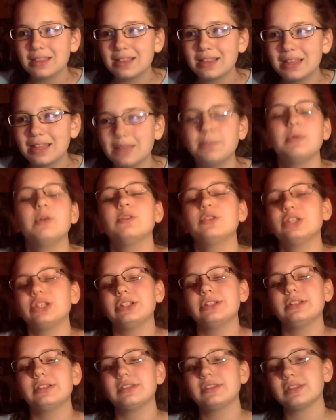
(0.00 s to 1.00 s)
The
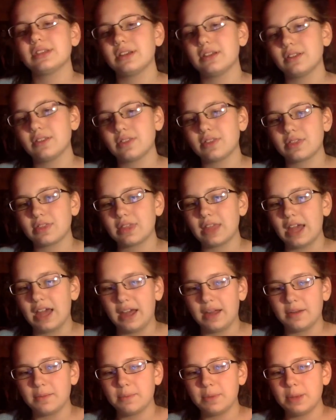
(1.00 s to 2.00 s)
emotions that
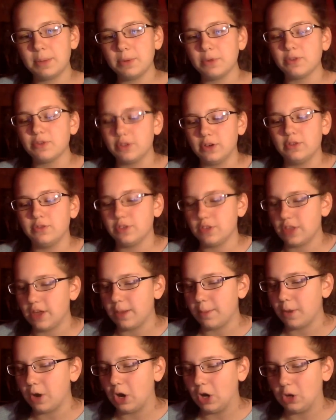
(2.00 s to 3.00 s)
people feel for
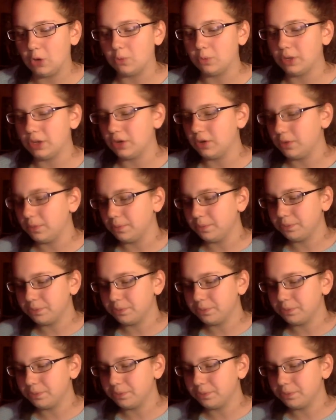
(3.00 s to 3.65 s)
them are real.